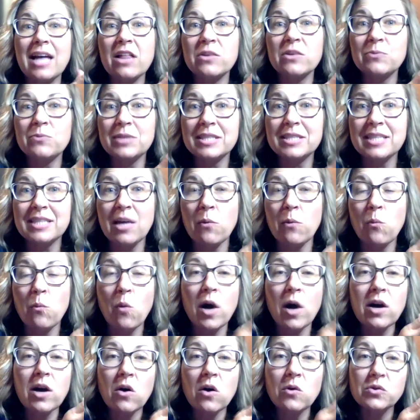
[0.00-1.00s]
and we say,
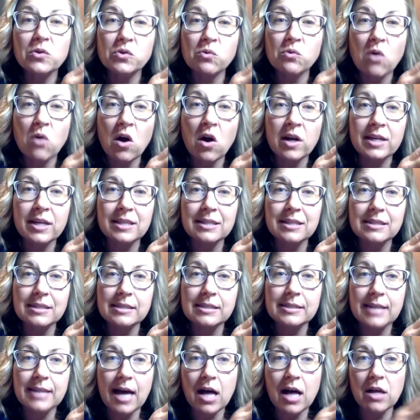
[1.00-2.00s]
what goes wrong in the
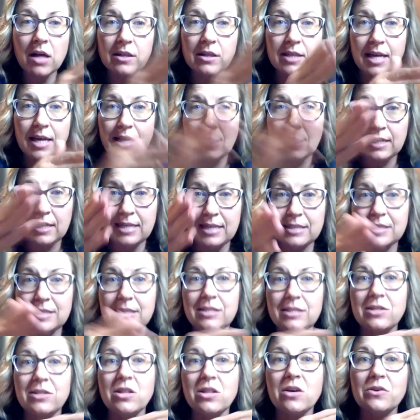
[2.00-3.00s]
cell that leads
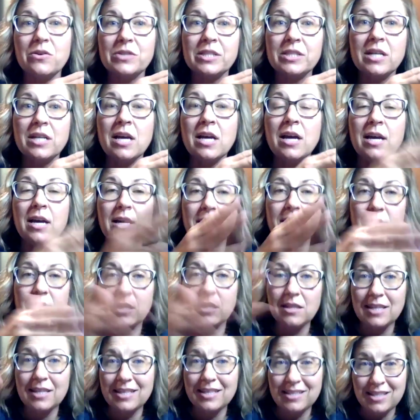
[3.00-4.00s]
to
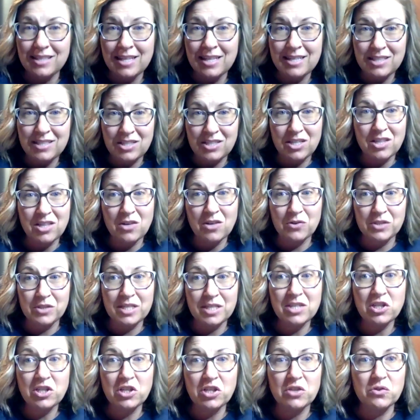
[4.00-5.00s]
leads to those
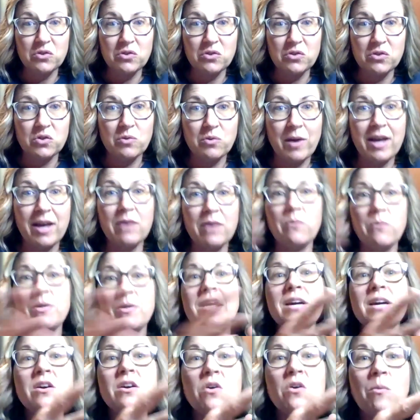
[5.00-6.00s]
issues, right?
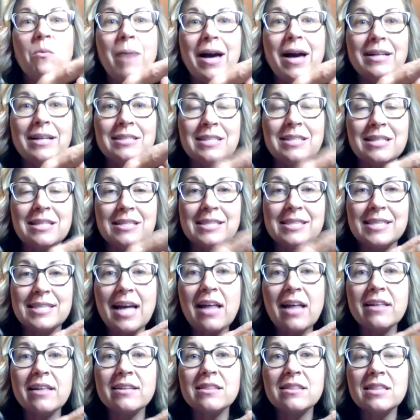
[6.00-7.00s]
We can go back to the
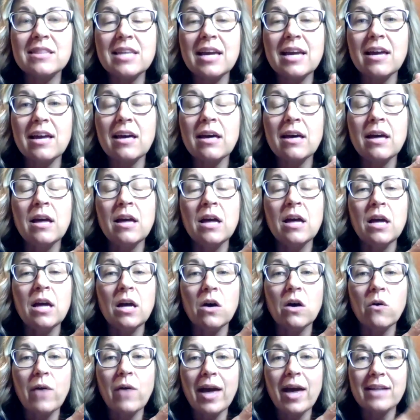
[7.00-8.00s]
cell and think,
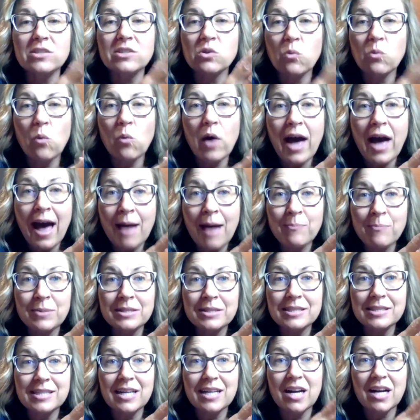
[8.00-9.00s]
okay, so what
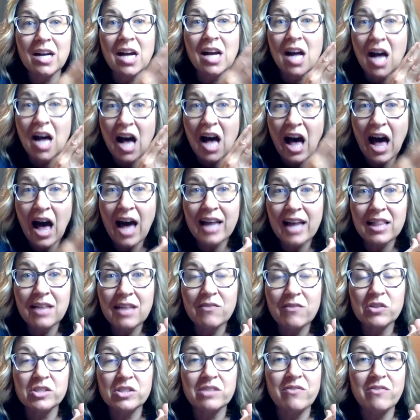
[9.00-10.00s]
happens there? High
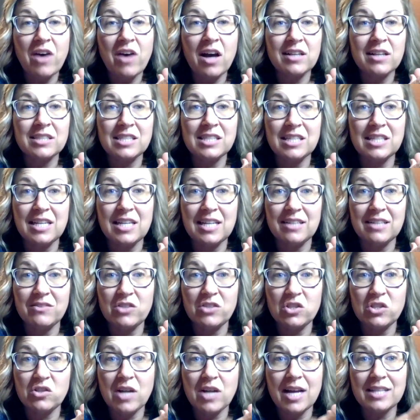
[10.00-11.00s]
levels of oxidative
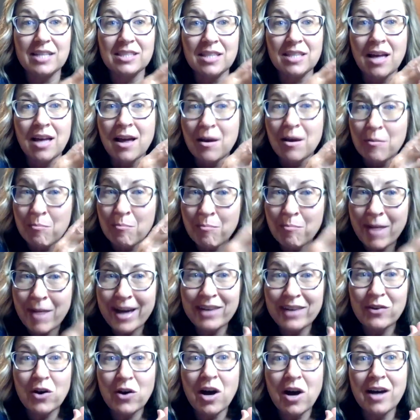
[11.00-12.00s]
stress,
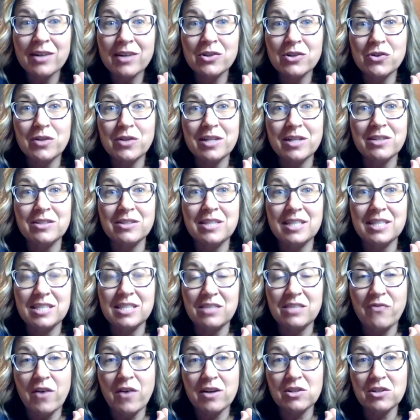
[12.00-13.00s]
mitochondrial
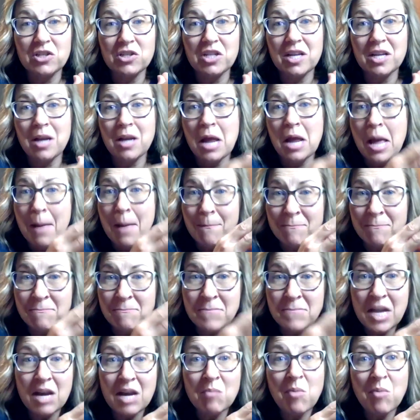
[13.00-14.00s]
dysfunction,
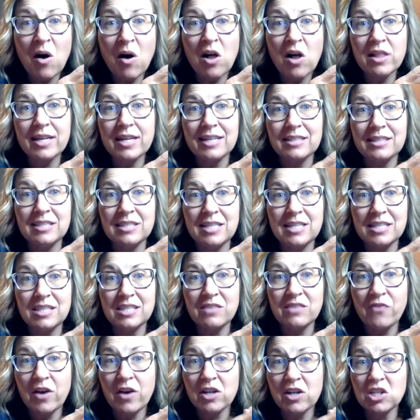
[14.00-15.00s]
metabolic
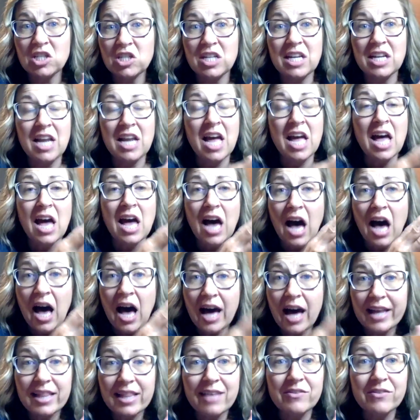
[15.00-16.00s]
dysfunction,
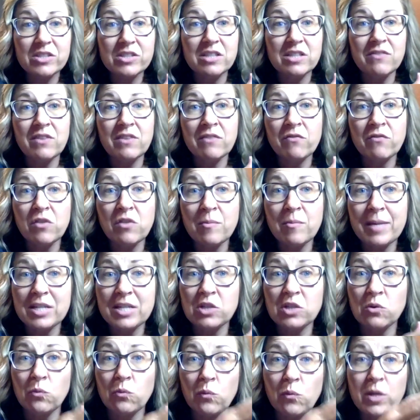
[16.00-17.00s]
high levels of
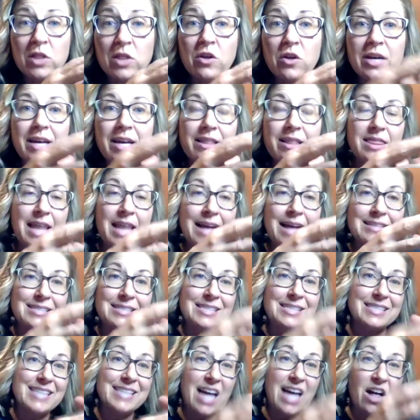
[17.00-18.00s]
inflammation. We look at that
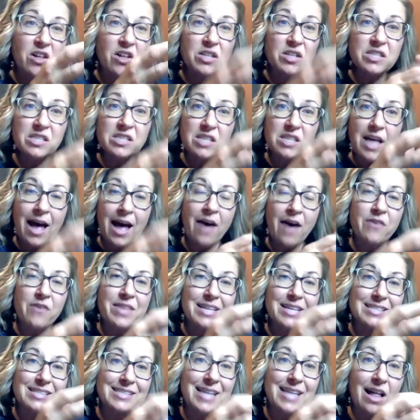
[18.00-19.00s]
cells, how
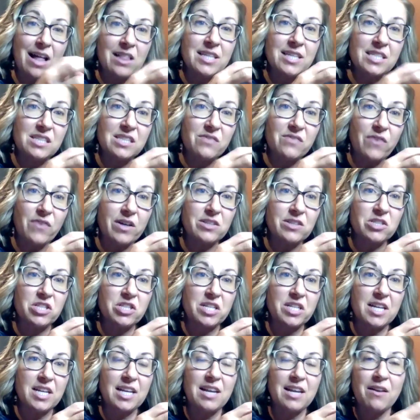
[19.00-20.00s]
the cell is
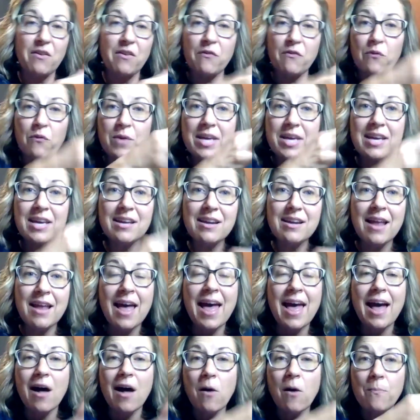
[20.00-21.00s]
functioning. And if we can
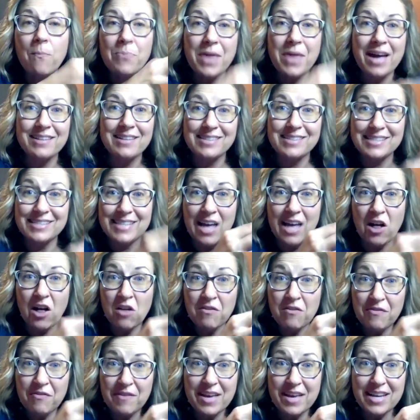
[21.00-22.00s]
help that
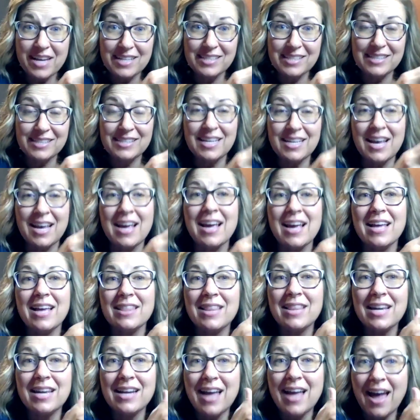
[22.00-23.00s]
cell fix,
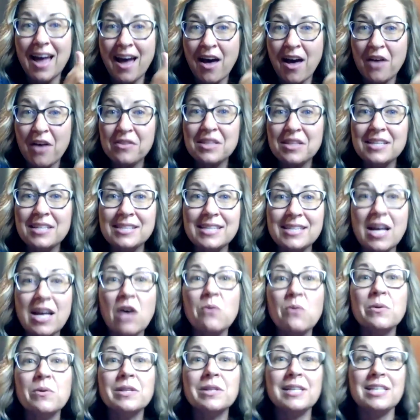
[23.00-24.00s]
then a healthy
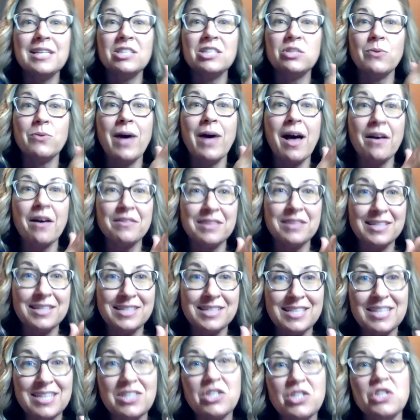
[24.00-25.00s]
cell will lead to a healthy
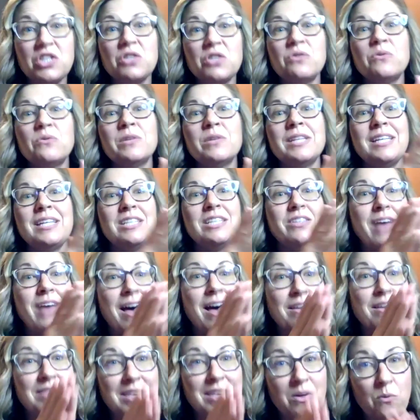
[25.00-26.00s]
tissue, will lead to
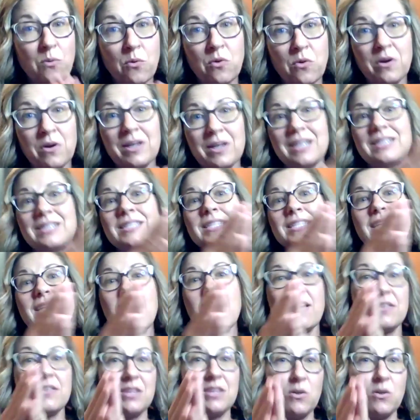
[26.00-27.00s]
healthy
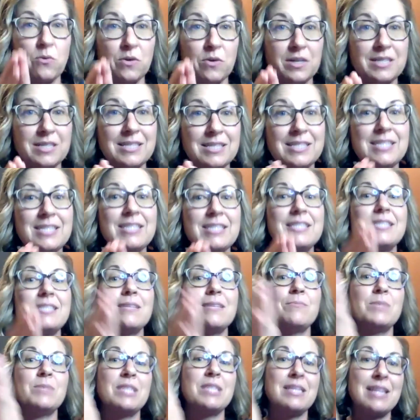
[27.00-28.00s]
organ
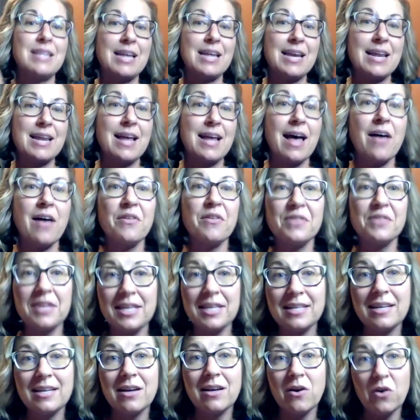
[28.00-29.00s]
systems, and then
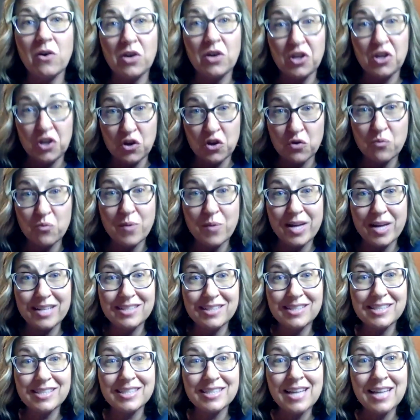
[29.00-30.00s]
healthy
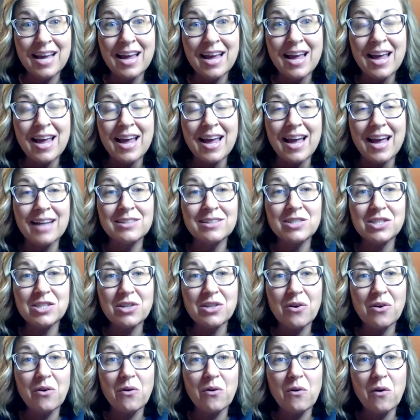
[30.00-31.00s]
humans. And
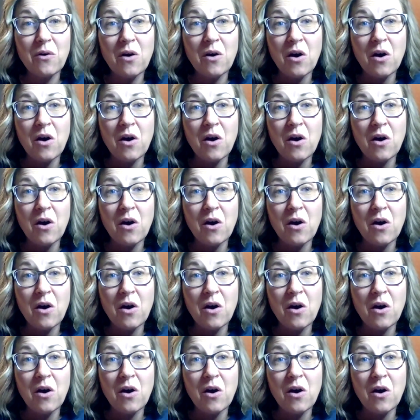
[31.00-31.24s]
so